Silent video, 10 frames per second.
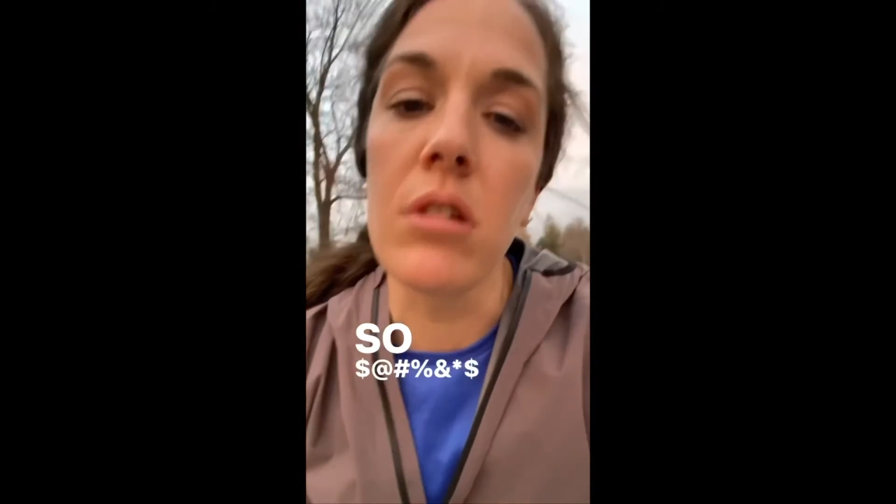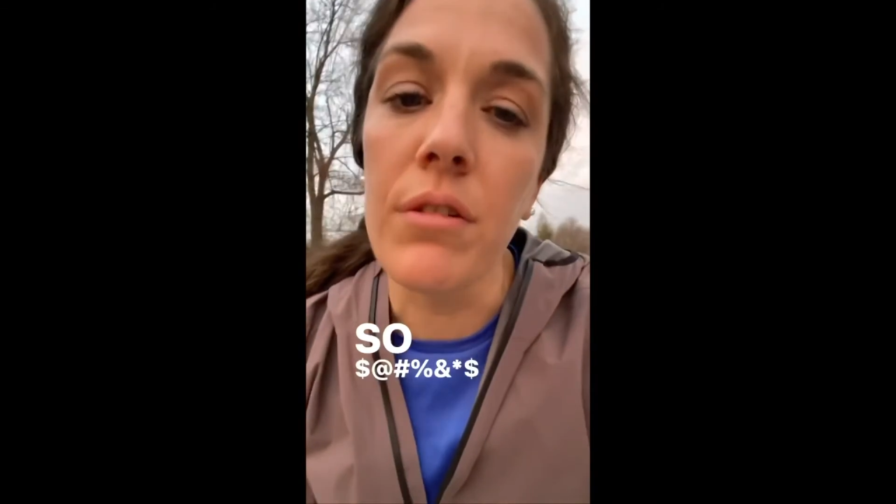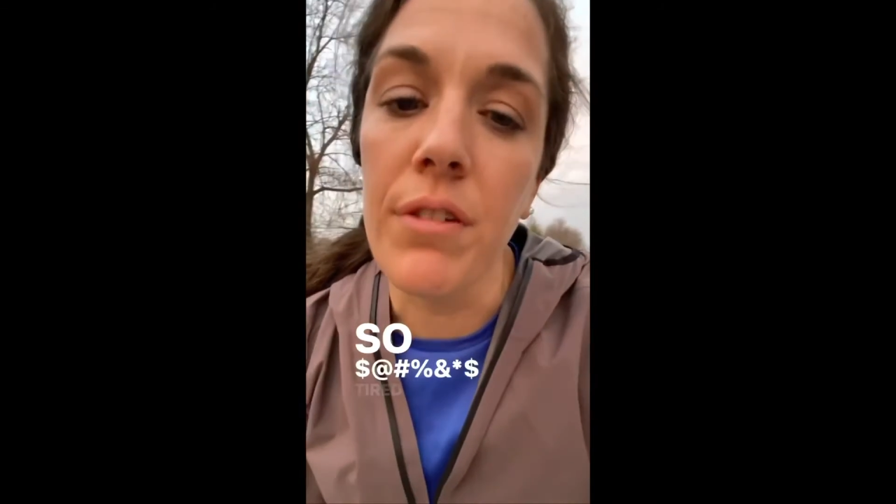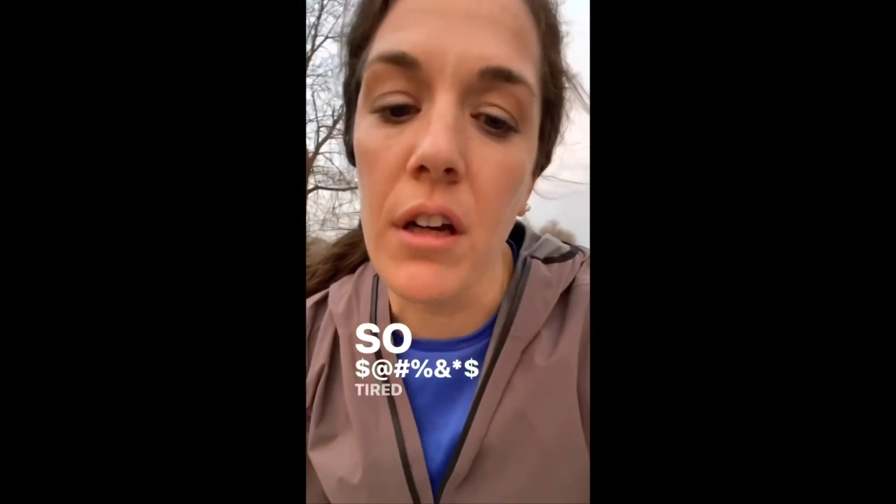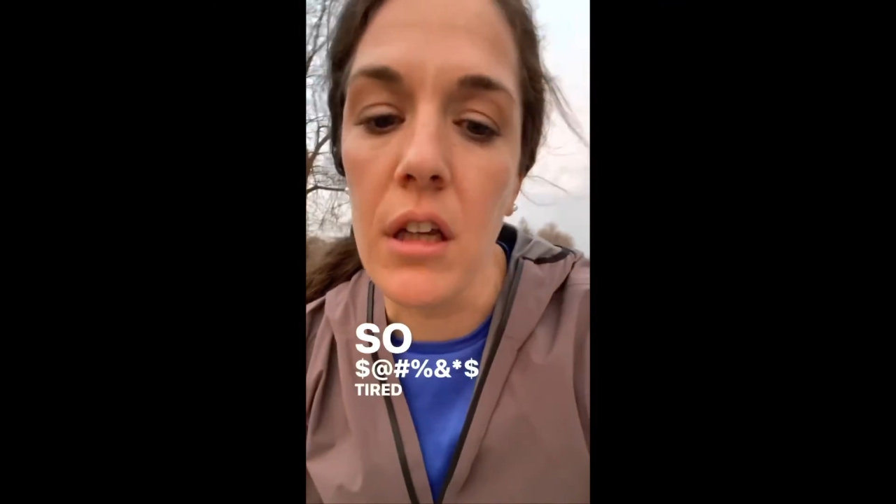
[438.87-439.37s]

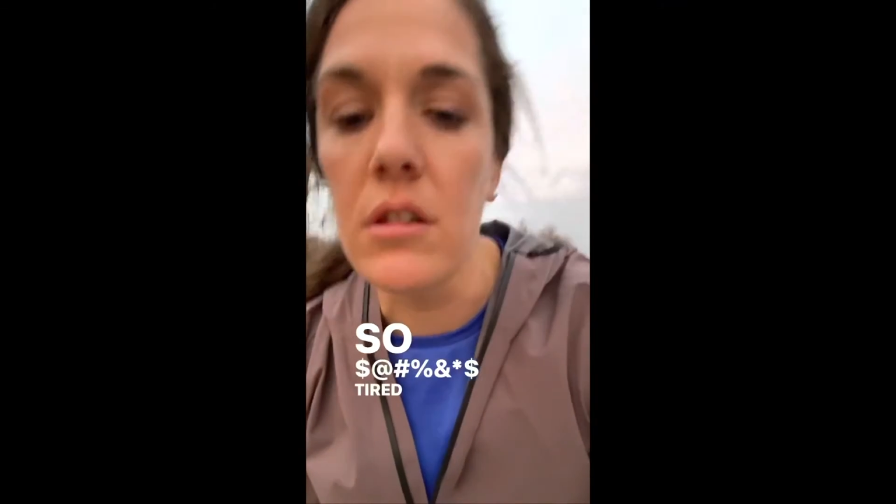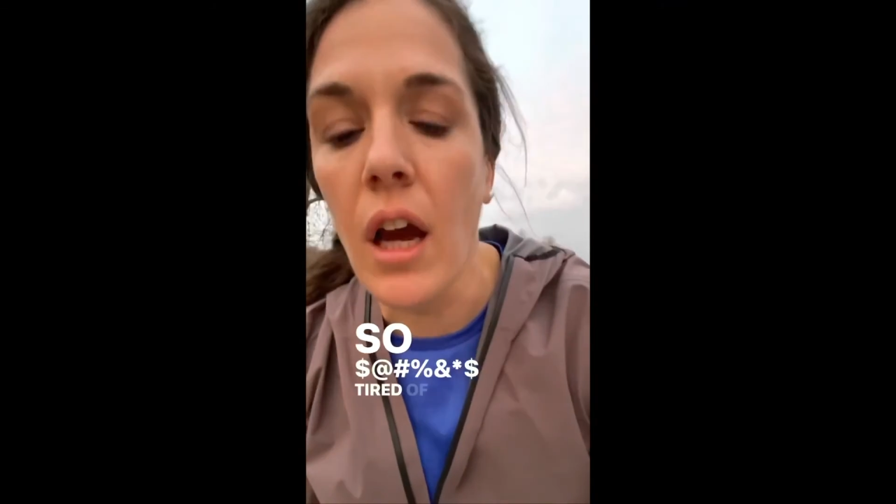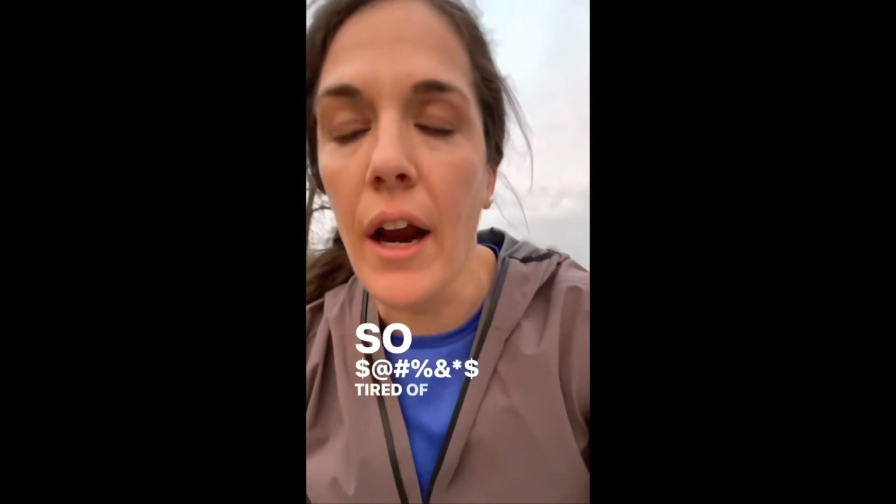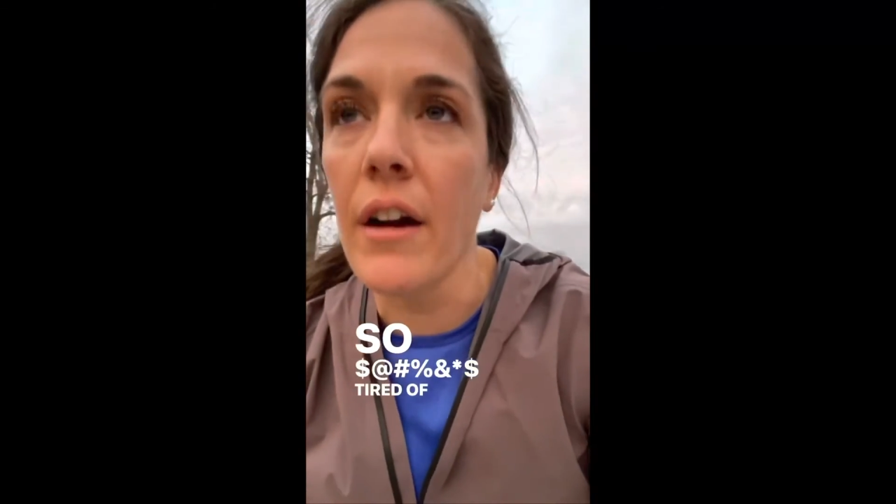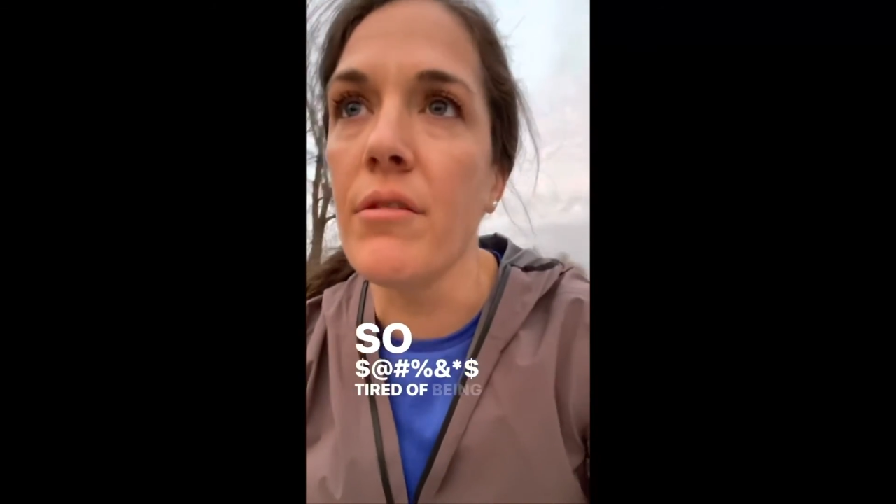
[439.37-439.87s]
Fucking
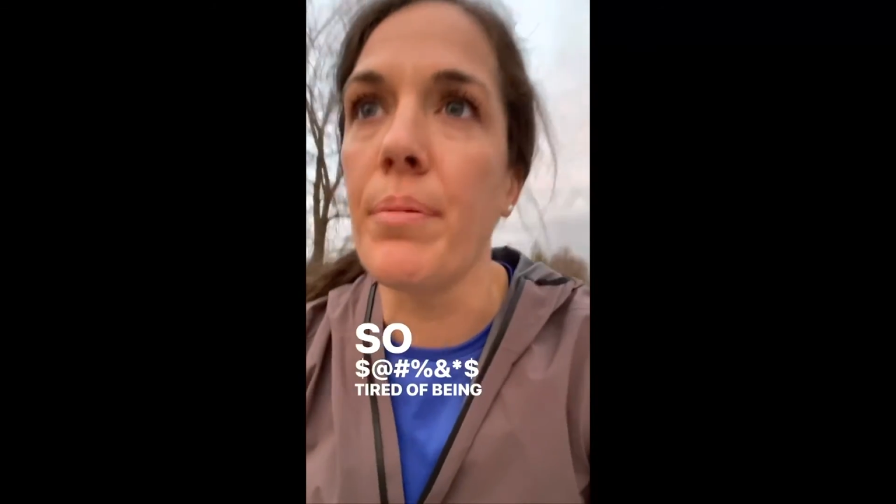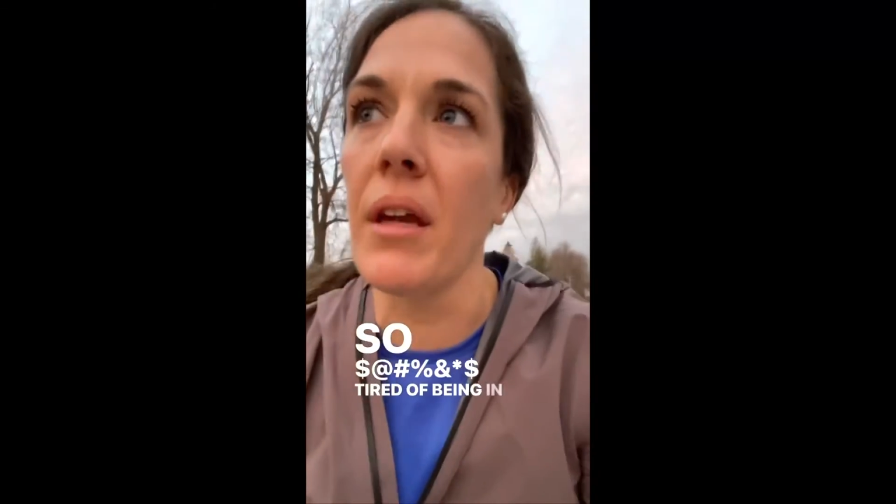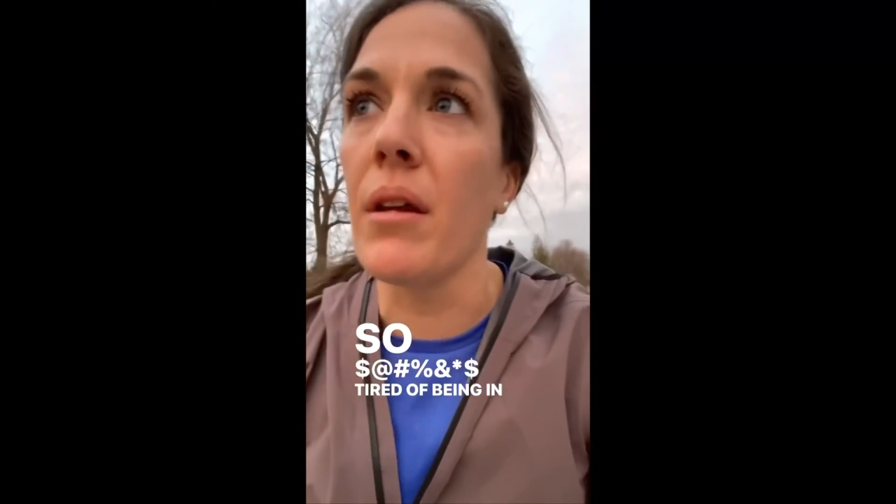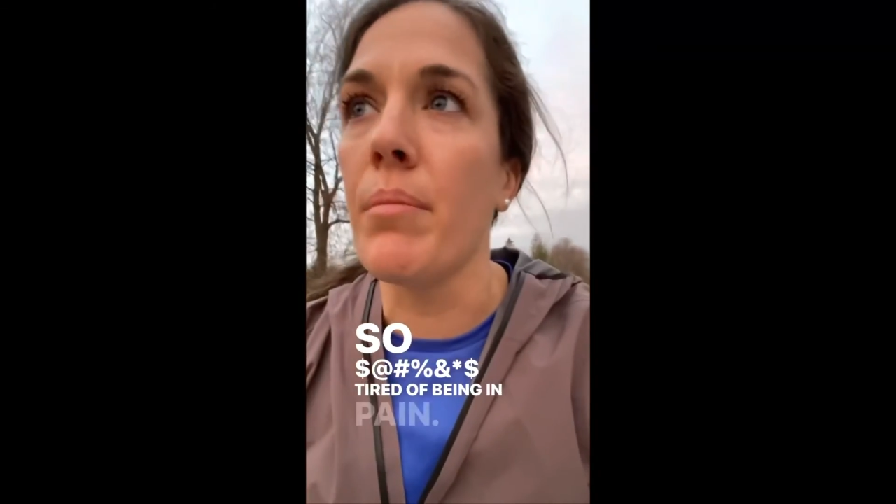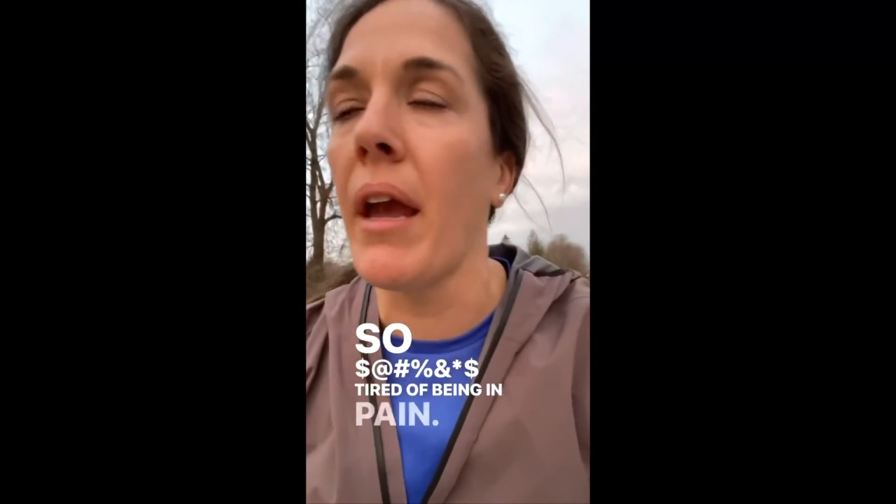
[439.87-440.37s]
tired of
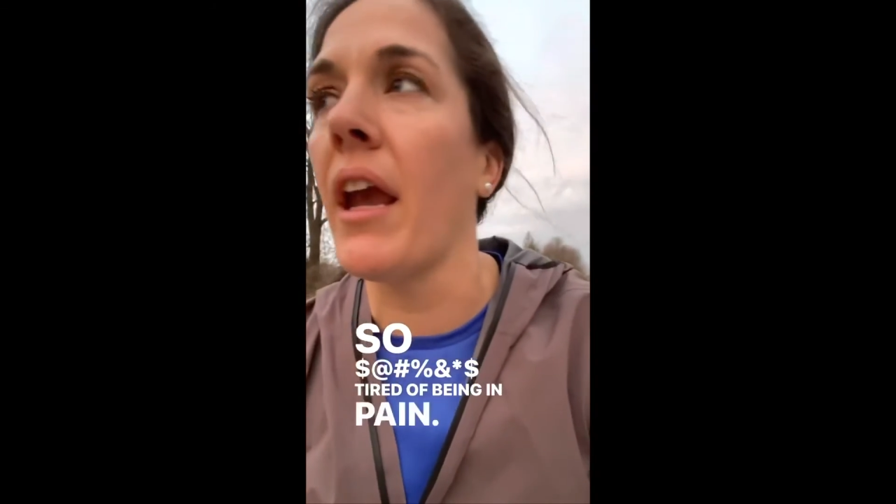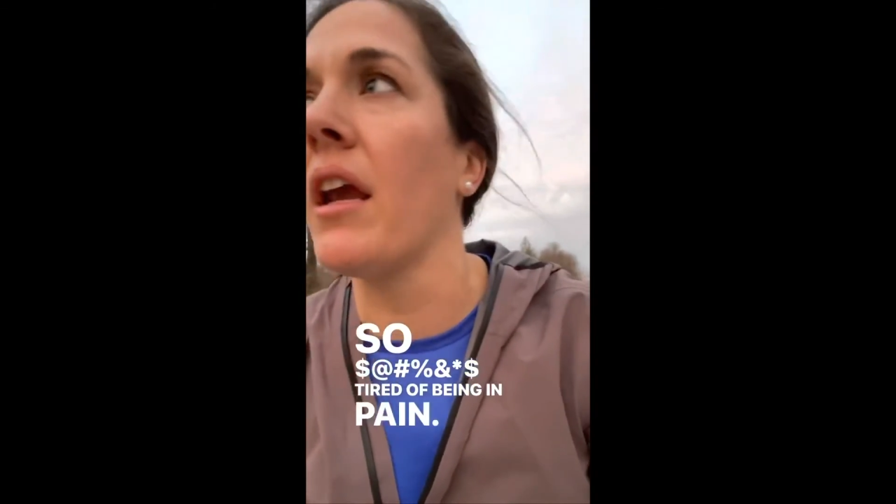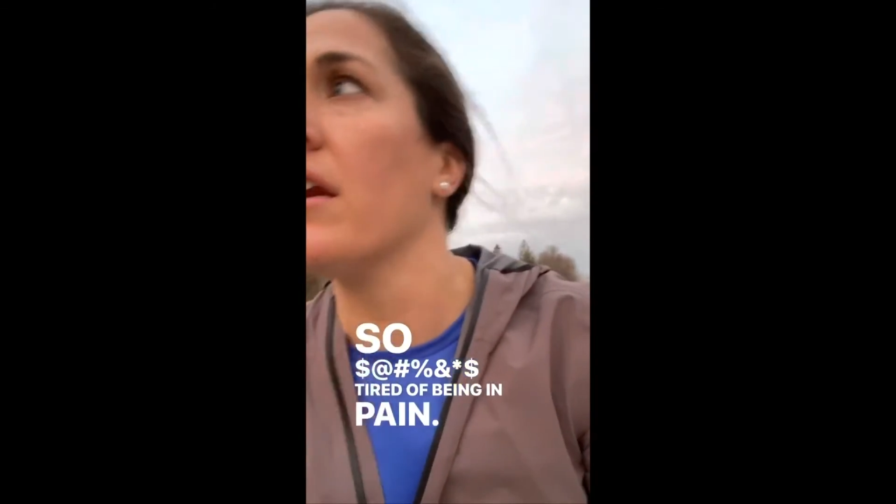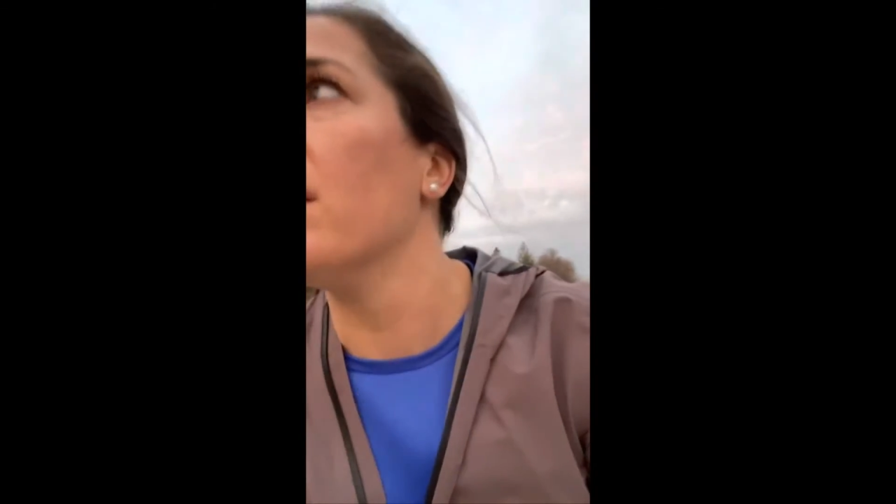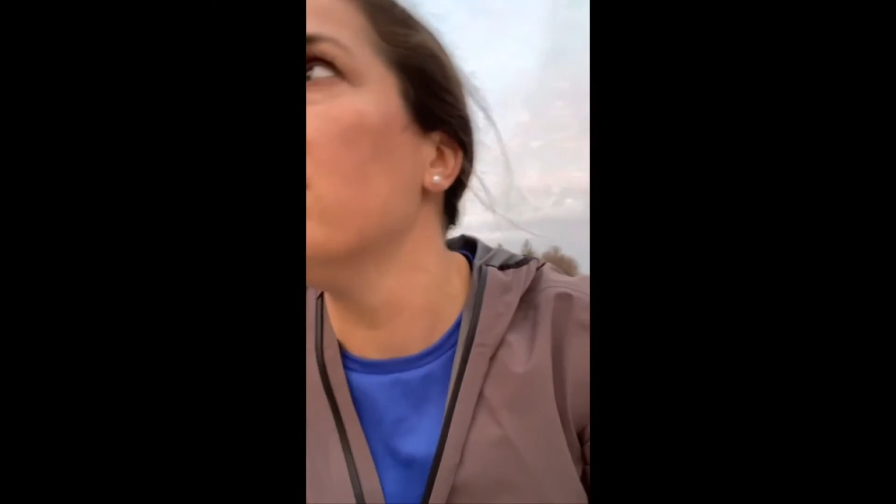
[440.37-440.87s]
being in
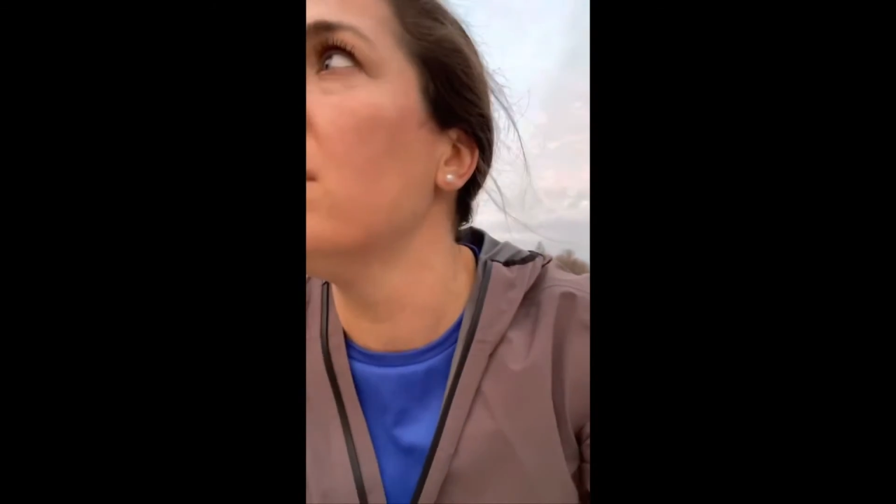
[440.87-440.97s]
pain.